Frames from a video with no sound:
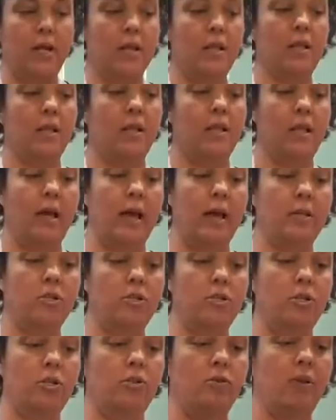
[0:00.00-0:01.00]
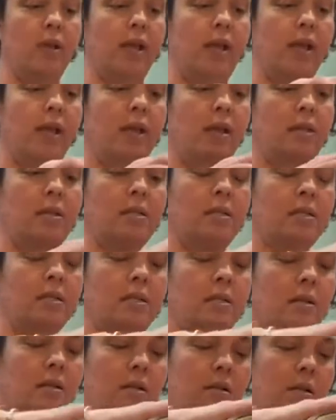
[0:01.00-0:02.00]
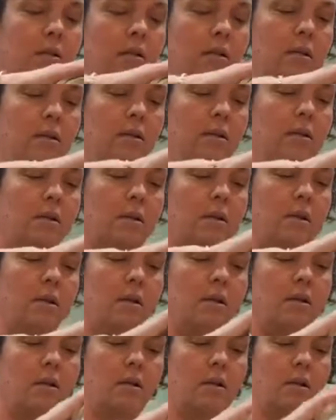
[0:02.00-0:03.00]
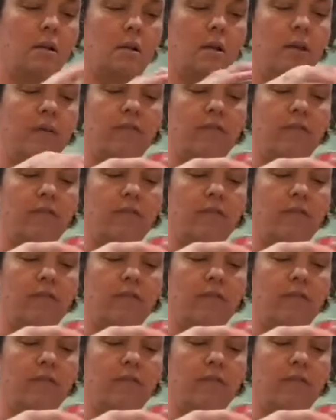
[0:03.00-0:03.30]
the last 2 cans of